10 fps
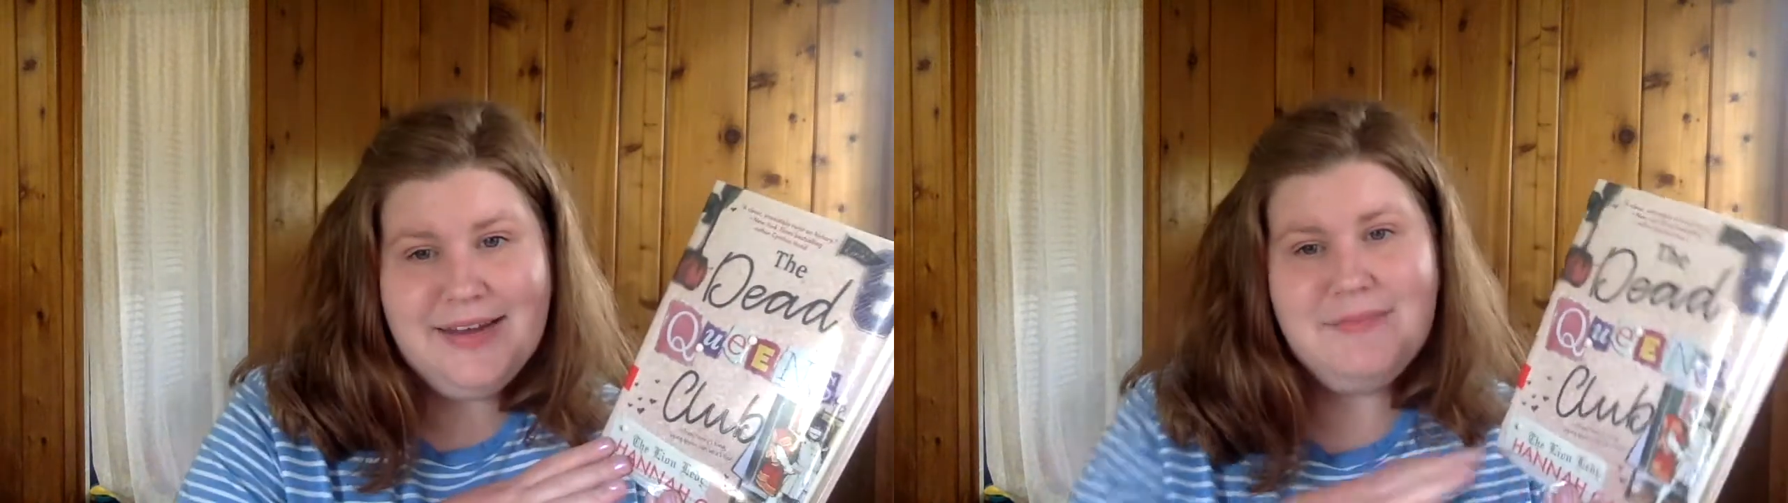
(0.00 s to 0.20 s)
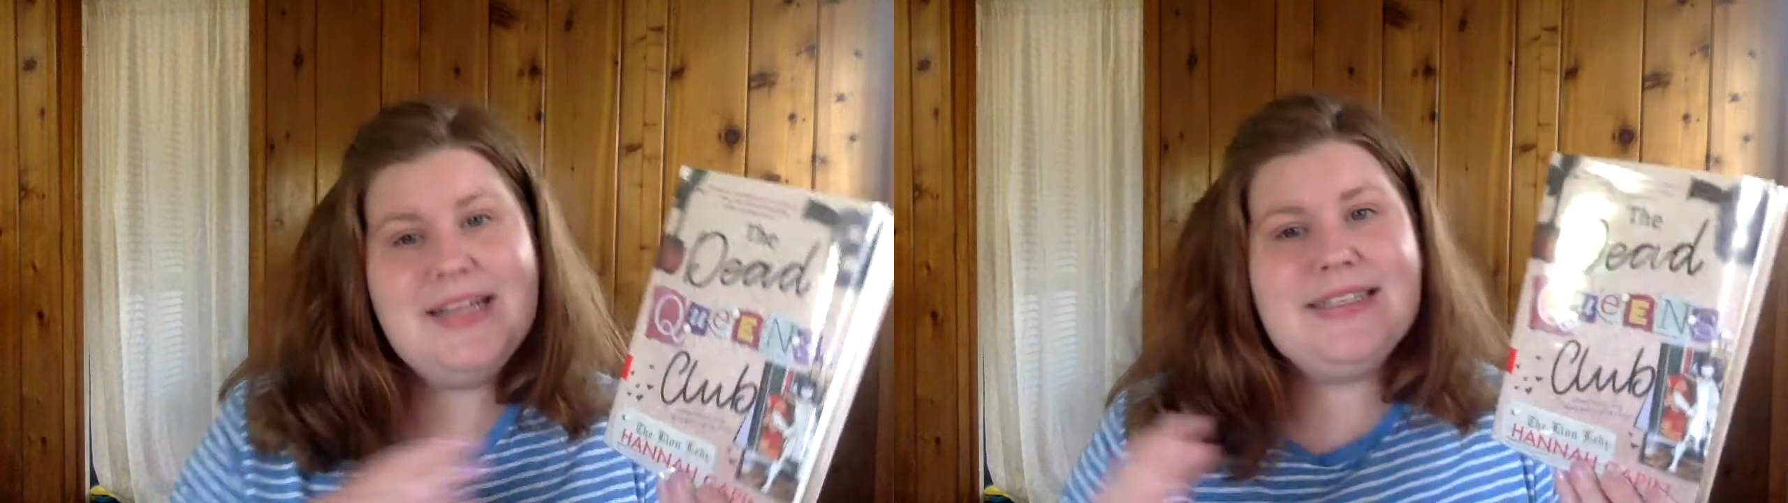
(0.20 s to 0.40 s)

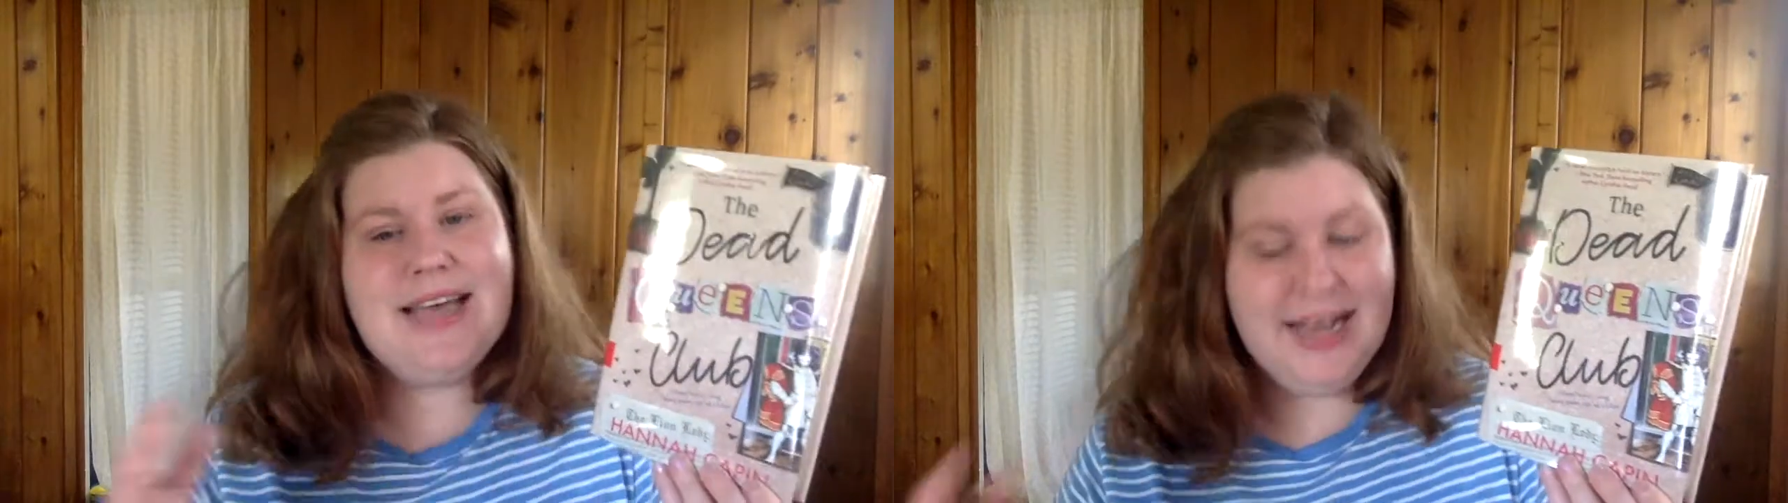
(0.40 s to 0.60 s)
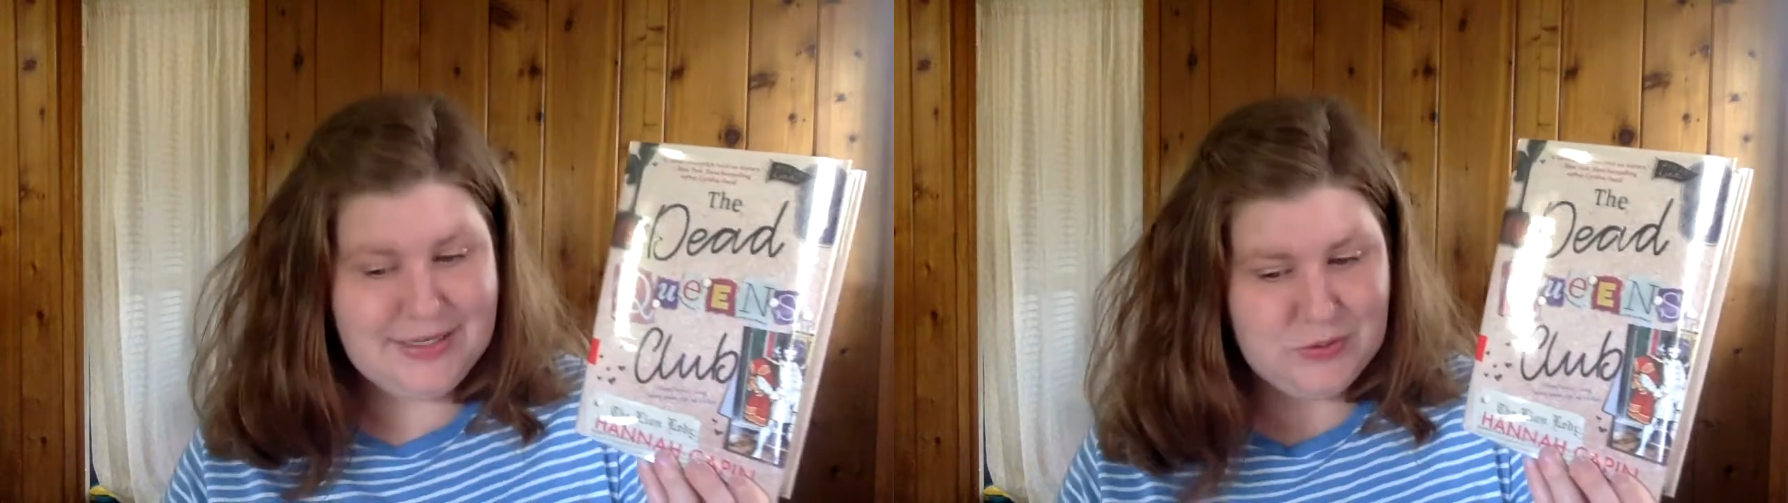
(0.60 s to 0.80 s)
meets
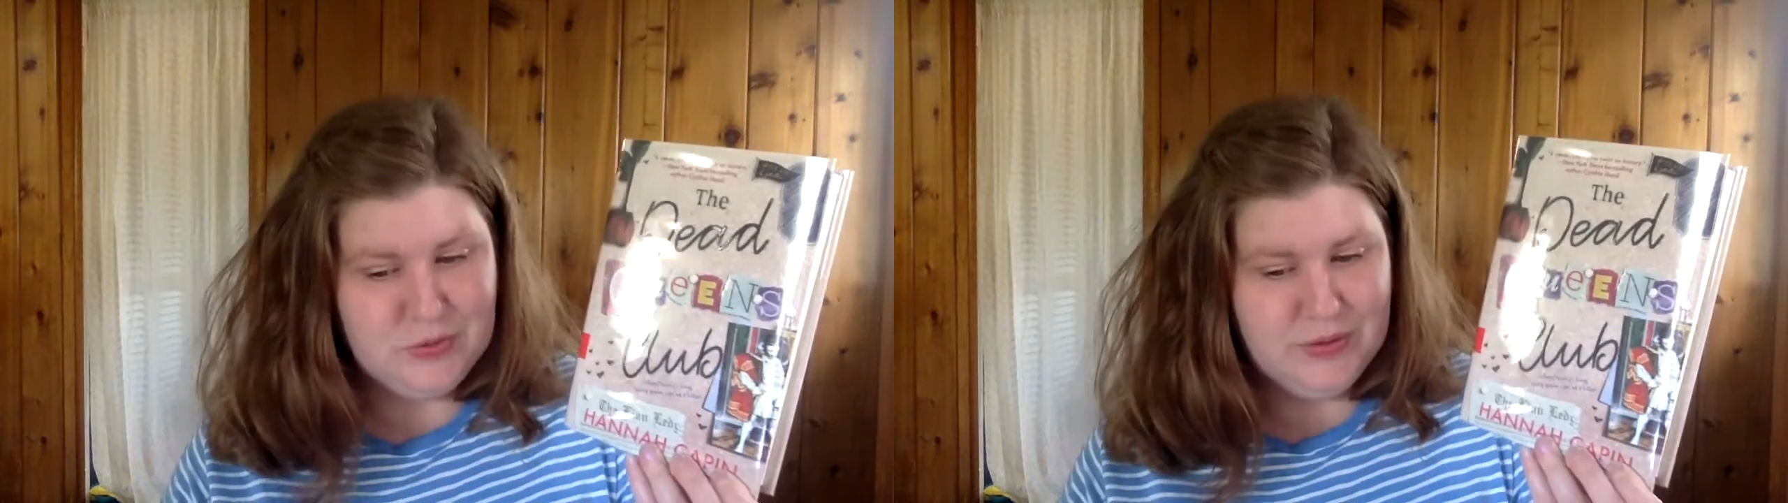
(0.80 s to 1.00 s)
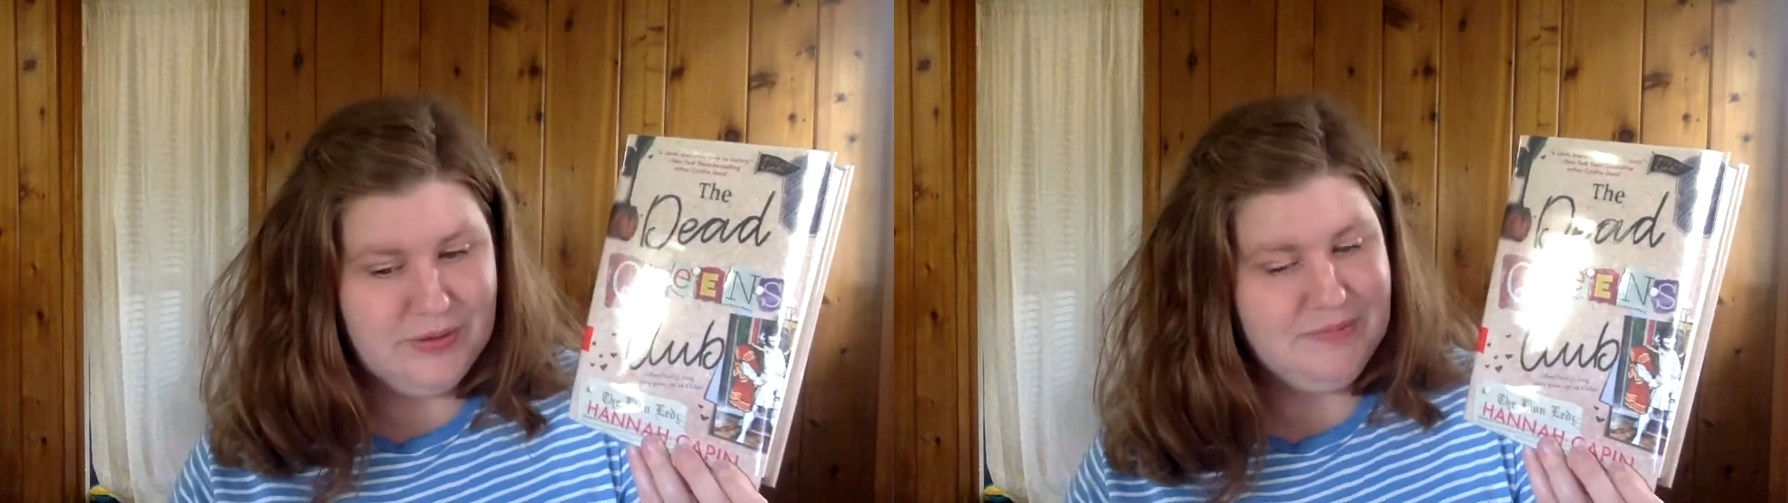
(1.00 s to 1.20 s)
high school